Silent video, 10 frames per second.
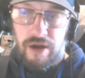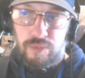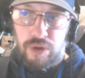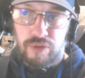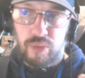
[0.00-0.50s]

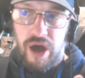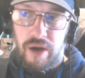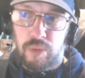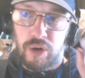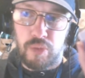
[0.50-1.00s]
a
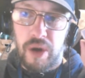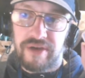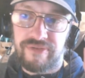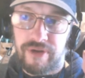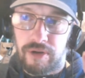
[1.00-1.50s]
one-way
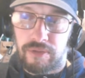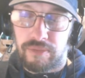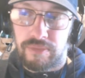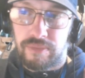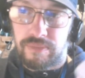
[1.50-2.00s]
phone.
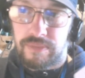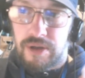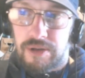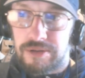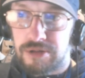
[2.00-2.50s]

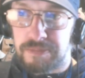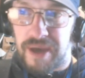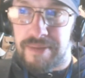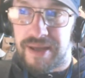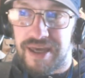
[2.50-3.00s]
You'd be
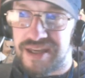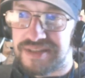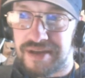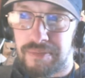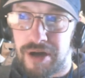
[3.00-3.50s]
able to hear
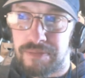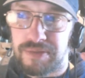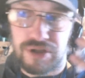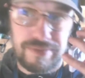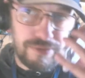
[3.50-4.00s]
someone,
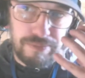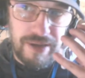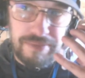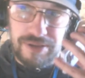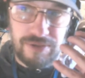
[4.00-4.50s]
but you wouldn't be
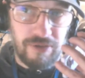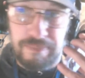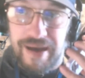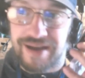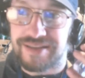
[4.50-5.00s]
able to talk
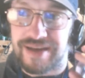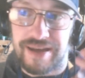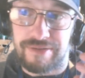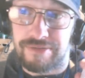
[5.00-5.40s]
back to anyone